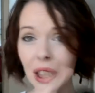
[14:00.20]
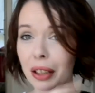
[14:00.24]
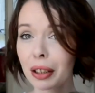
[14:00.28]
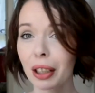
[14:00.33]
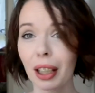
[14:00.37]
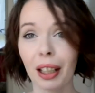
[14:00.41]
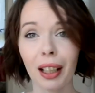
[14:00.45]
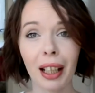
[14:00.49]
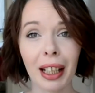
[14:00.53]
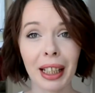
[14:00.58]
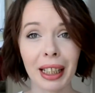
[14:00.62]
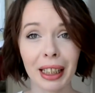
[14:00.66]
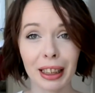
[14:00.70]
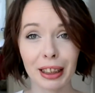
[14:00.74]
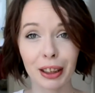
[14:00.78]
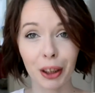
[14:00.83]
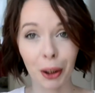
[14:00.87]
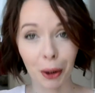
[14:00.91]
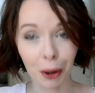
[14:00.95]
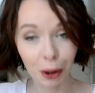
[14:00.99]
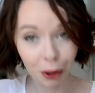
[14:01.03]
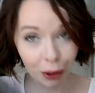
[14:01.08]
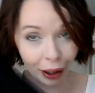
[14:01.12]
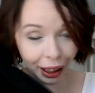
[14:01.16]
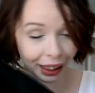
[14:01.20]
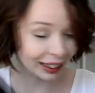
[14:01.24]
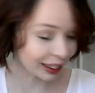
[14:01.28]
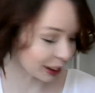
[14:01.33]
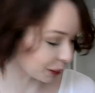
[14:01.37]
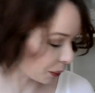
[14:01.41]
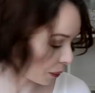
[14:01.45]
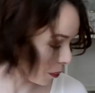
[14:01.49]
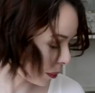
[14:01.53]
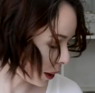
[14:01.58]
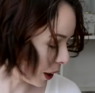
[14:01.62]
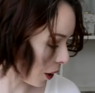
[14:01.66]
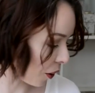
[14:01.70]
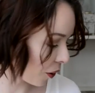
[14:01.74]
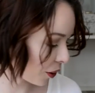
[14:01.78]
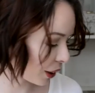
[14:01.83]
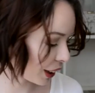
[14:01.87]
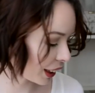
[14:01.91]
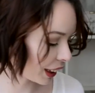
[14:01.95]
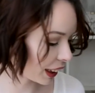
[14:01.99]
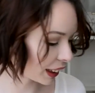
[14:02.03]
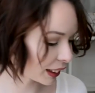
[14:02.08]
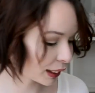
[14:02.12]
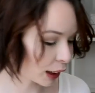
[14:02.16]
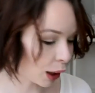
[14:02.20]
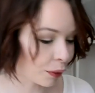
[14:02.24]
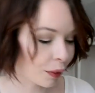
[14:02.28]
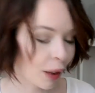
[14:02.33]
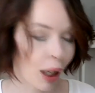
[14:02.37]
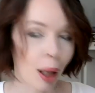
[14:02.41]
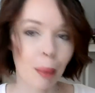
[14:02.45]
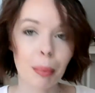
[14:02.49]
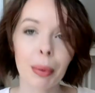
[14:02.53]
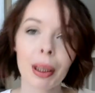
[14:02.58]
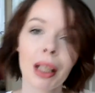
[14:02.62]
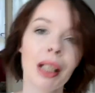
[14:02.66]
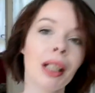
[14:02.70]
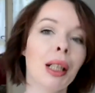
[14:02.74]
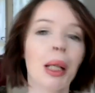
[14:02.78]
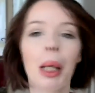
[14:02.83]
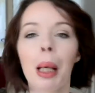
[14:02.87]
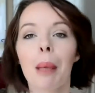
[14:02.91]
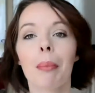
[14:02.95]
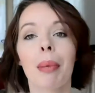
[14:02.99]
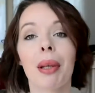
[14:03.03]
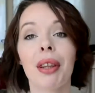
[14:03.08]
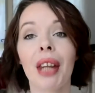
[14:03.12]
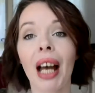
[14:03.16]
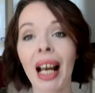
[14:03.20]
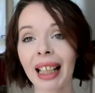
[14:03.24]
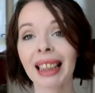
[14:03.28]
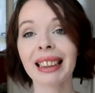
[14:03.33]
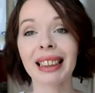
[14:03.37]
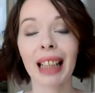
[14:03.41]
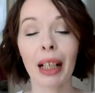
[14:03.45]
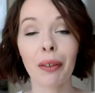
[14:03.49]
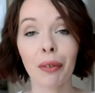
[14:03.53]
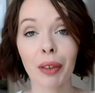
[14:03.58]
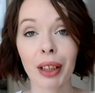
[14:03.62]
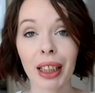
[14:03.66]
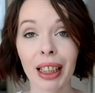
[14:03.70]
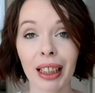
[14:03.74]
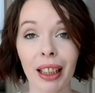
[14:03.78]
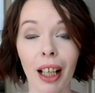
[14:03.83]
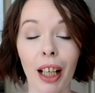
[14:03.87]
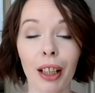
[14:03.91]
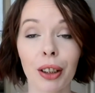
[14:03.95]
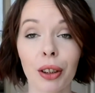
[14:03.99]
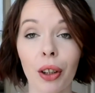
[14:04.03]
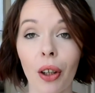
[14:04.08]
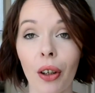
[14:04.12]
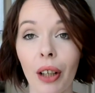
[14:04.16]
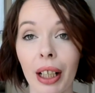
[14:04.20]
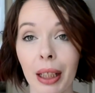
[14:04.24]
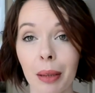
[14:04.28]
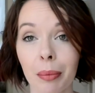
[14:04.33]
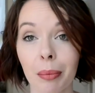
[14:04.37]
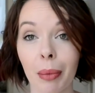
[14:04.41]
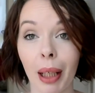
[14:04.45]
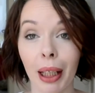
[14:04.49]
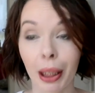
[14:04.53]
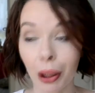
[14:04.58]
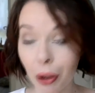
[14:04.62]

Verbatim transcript: The lighting is going crazy with me holding this stuff up. But that is everything I got in my